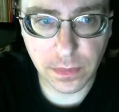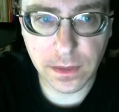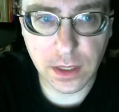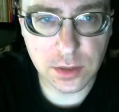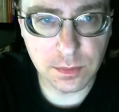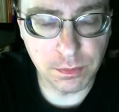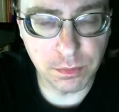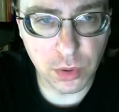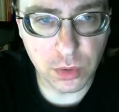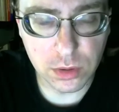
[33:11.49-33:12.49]
It's
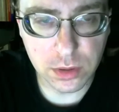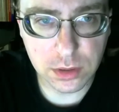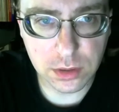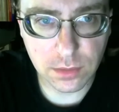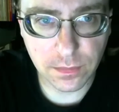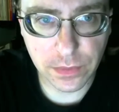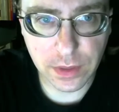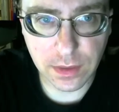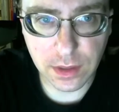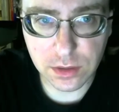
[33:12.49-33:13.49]
bold,
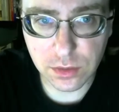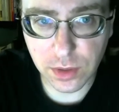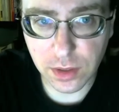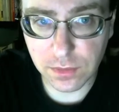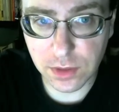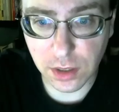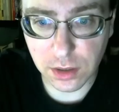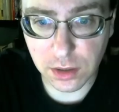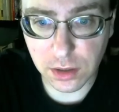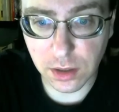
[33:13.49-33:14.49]
and that's the way they've done
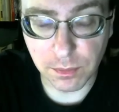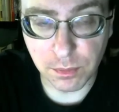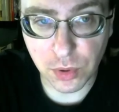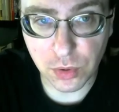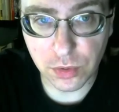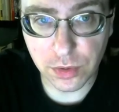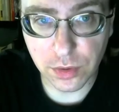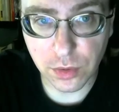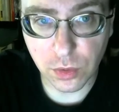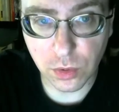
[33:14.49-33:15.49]
it in a bold,
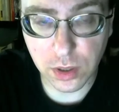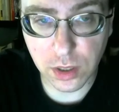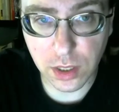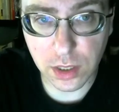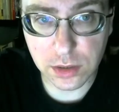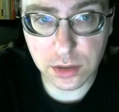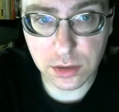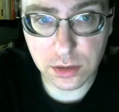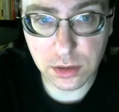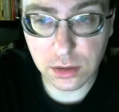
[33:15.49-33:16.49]
organized
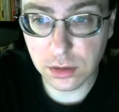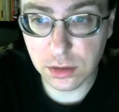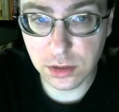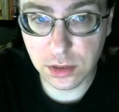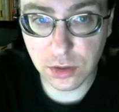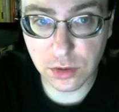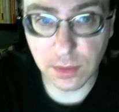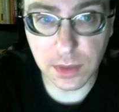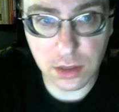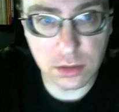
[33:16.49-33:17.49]
central. I
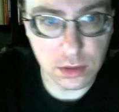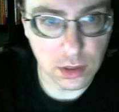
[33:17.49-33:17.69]
mean, in